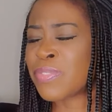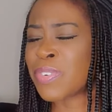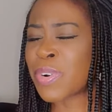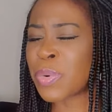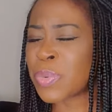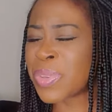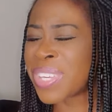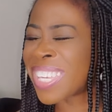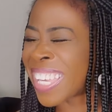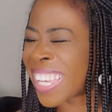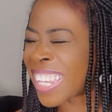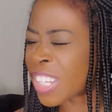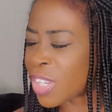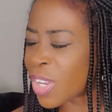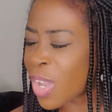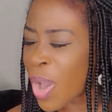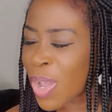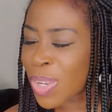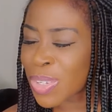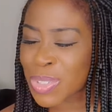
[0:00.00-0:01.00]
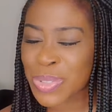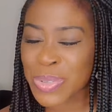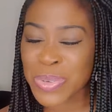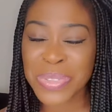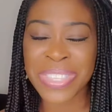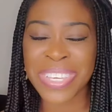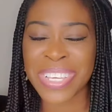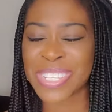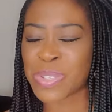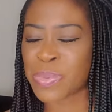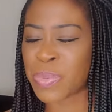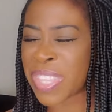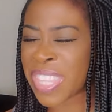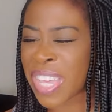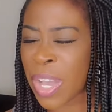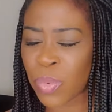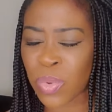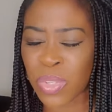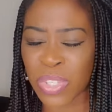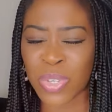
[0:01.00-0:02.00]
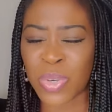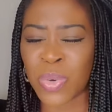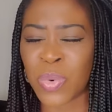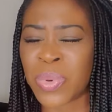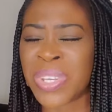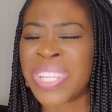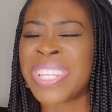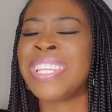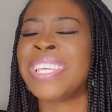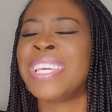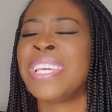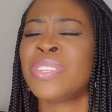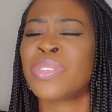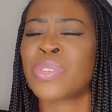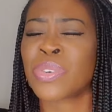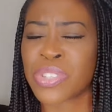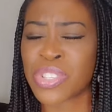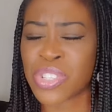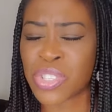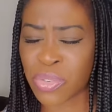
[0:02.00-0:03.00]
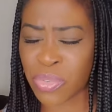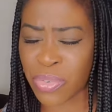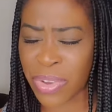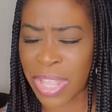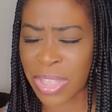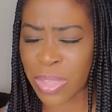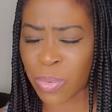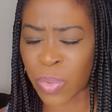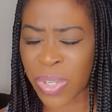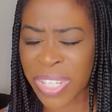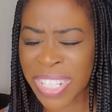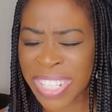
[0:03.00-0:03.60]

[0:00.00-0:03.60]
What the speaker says: For we cannot do this without you. We need your strength.